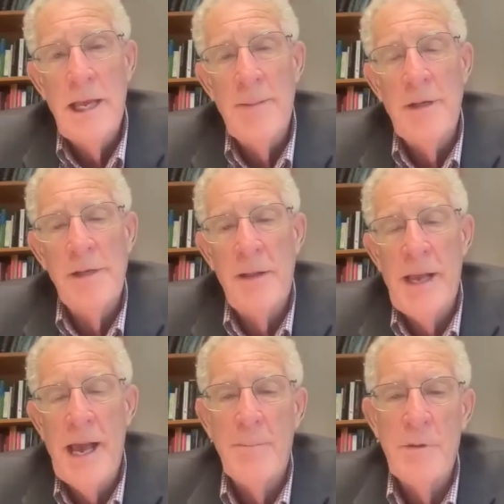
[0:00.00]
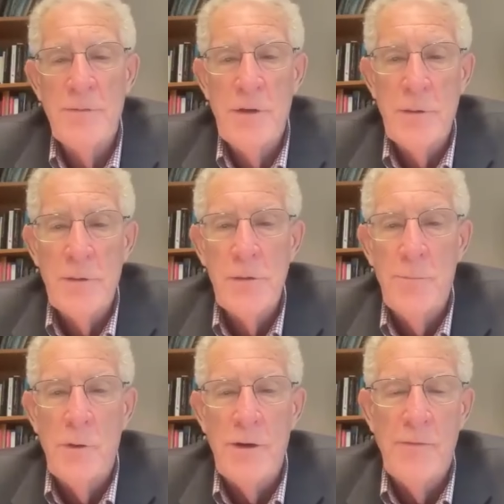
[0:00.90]
came into the atmosphere
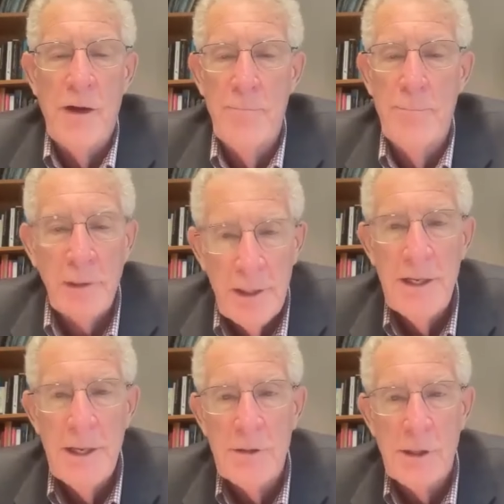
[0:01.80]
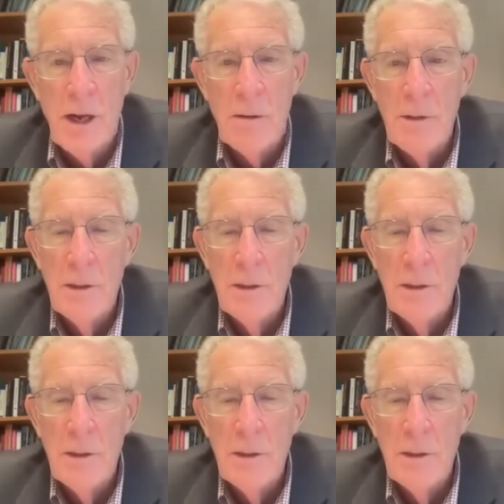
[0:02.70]
2.5 billion years ago.